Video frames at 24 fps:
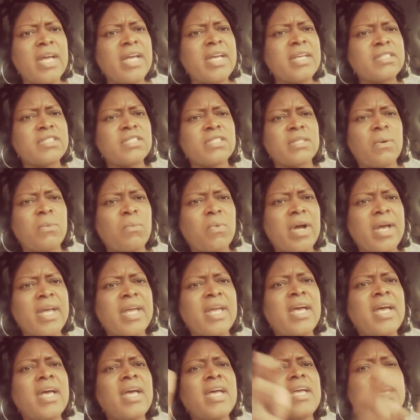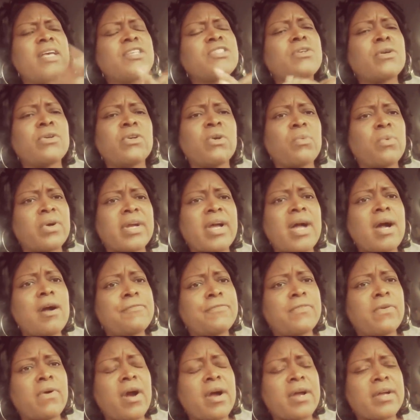in some way, it's going to work
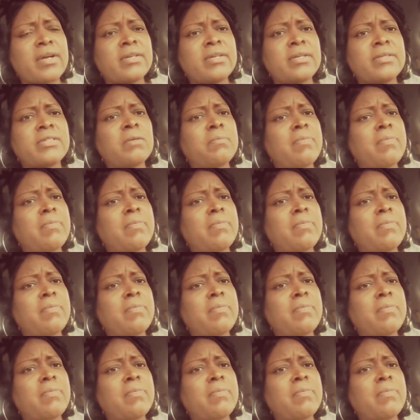out for our good.